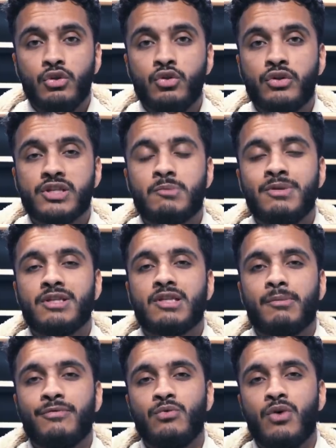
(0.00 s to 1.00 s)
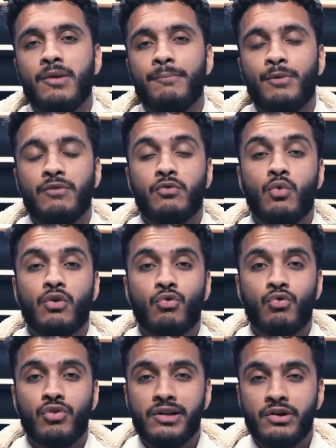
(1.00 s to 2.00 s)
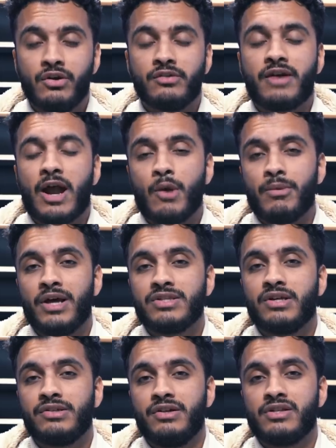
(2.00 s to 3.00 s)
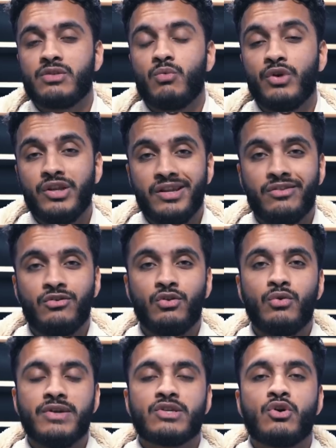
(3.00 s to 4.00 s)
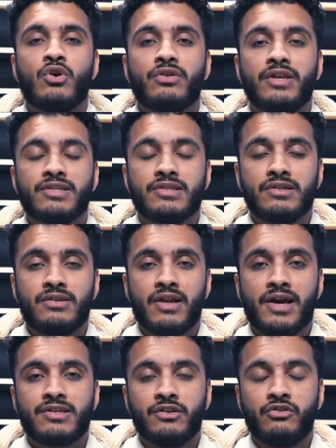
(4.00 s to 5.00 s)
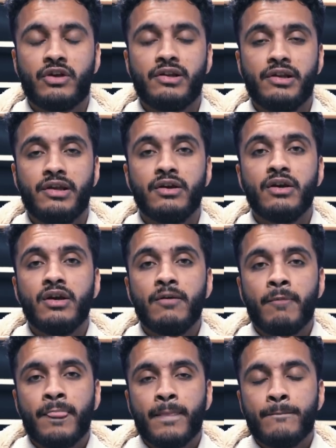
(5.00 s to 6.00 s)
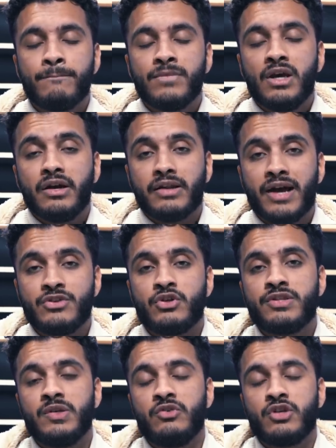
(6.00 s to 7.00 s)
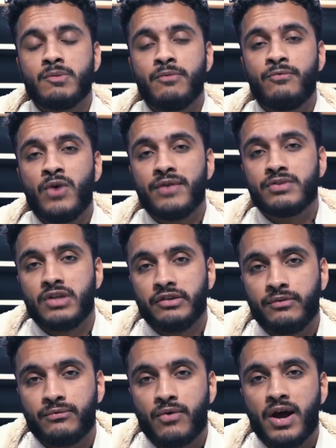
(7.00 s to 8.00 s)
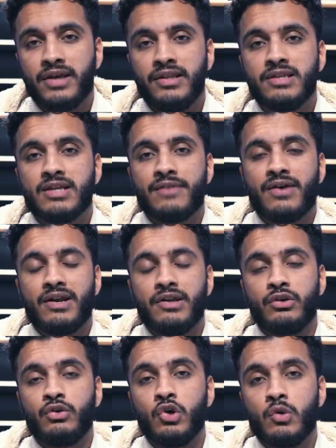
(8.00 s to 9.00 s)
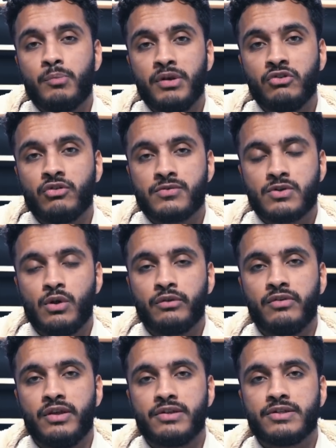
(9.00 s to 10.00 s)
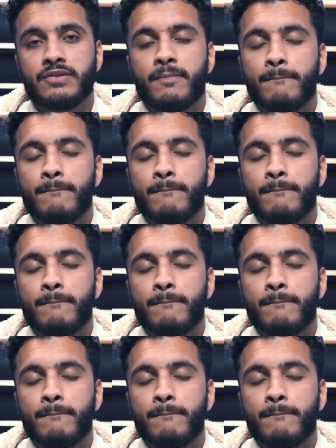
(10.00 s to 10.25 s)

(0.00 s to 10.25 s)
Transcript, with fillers: You can speed this up if you want, but if you want really good caramelized onions, what you need to do is cook this nice and gently. Now, as you can see, just before I've started frying these, I've added a good pinch of salt to this.